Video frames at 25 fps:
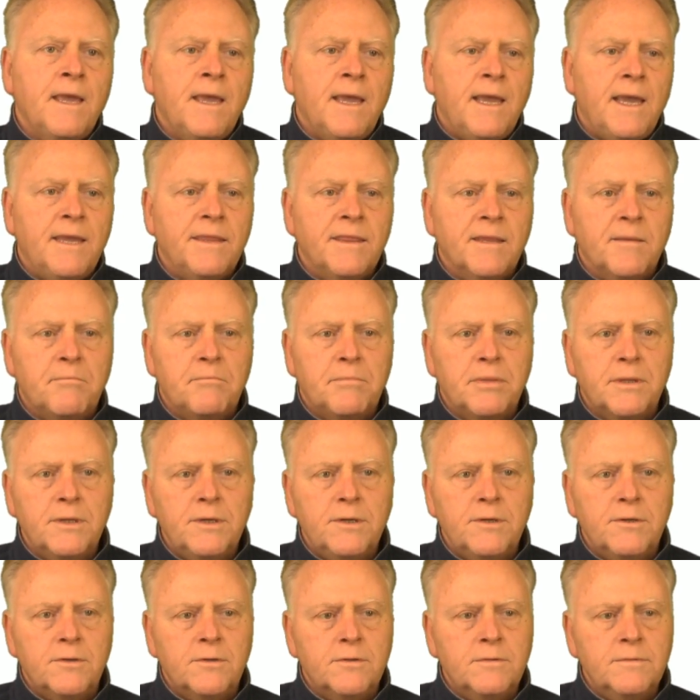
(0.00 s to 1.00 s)
and the
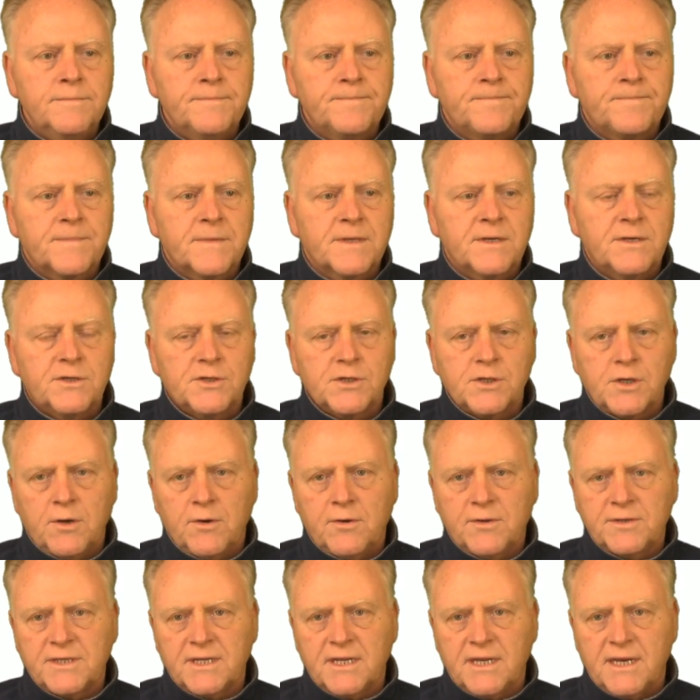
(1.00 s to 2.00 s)
blue
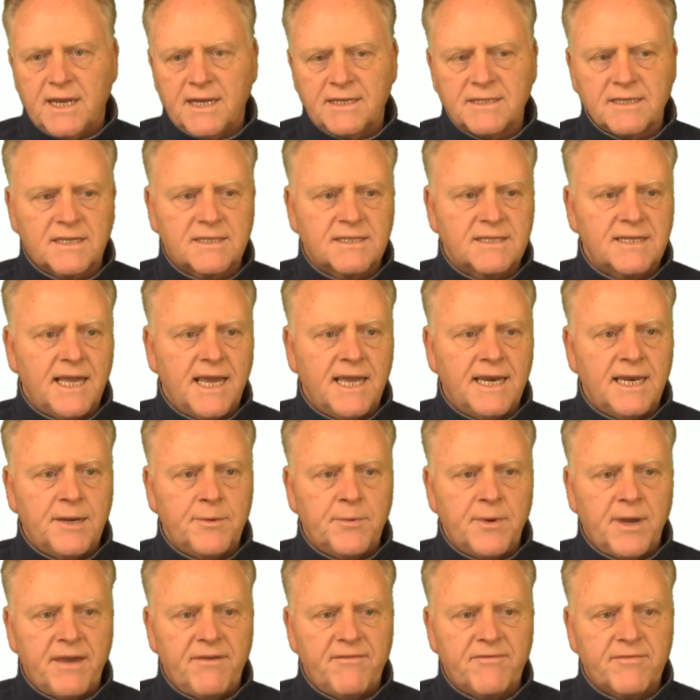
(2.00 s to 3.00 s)
shows it as a standing
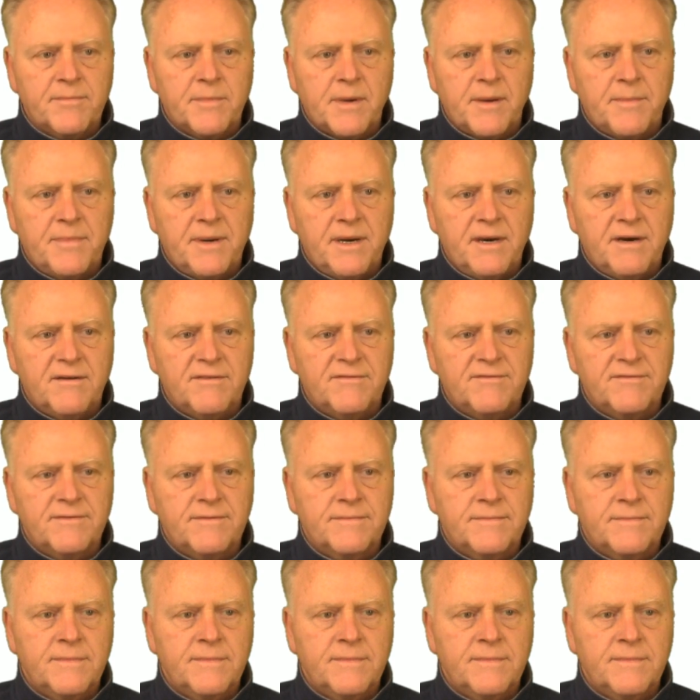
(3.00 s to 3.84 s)
wave from above,